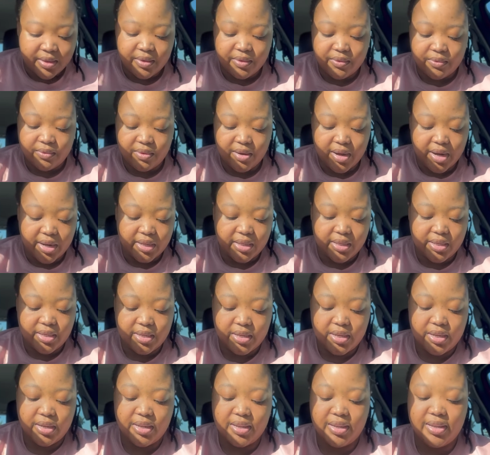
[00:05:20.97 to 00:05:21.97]

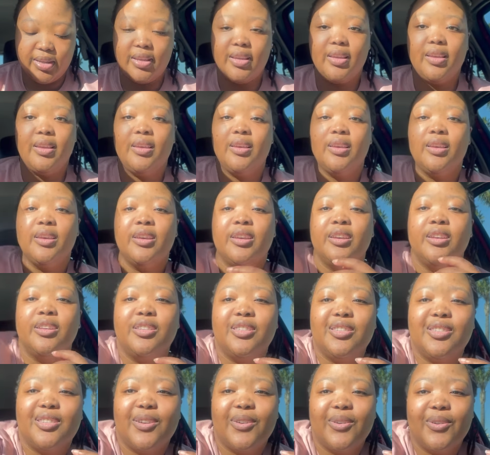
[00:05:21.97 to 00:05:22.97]
Right.
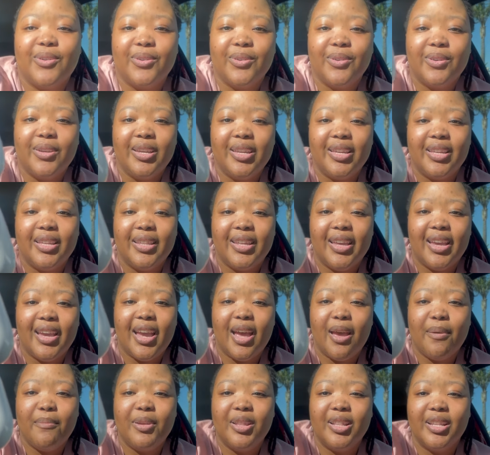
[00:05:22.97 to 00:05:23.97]
So they
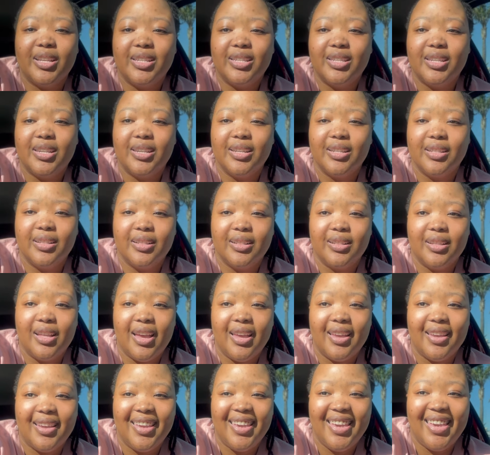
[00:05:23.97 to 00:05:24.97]
come in this little
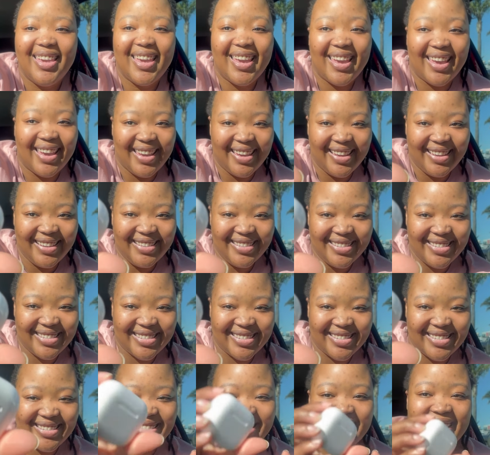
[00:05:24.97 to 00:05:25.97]

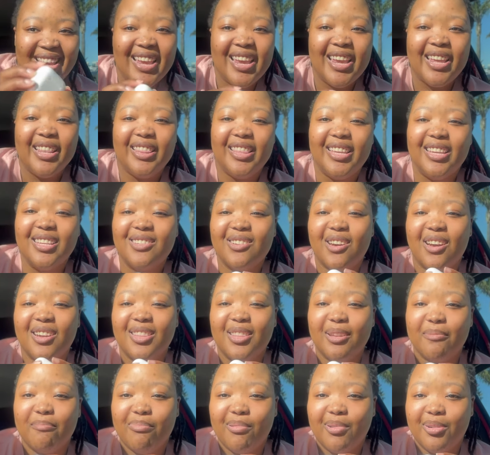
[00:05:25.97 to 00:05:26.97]
case. These aren't
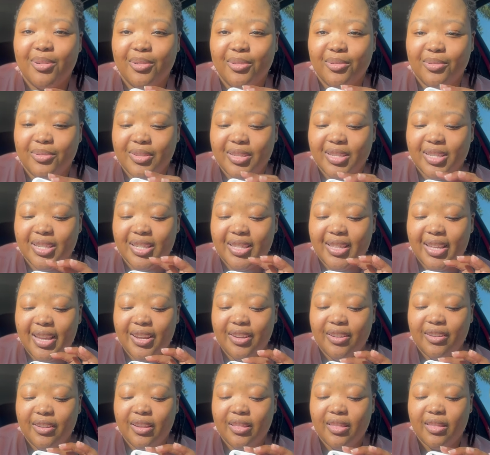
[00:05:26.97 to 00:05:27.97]
the pros.
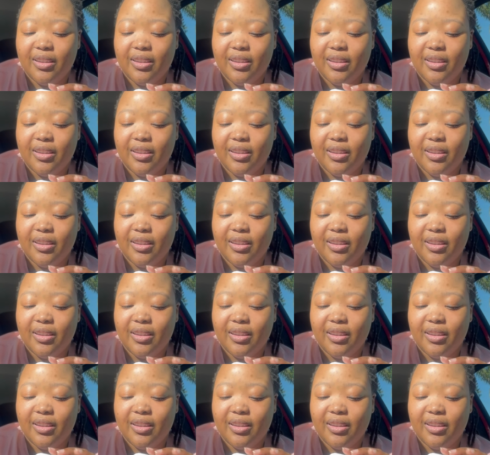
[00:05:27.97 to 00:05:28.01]
They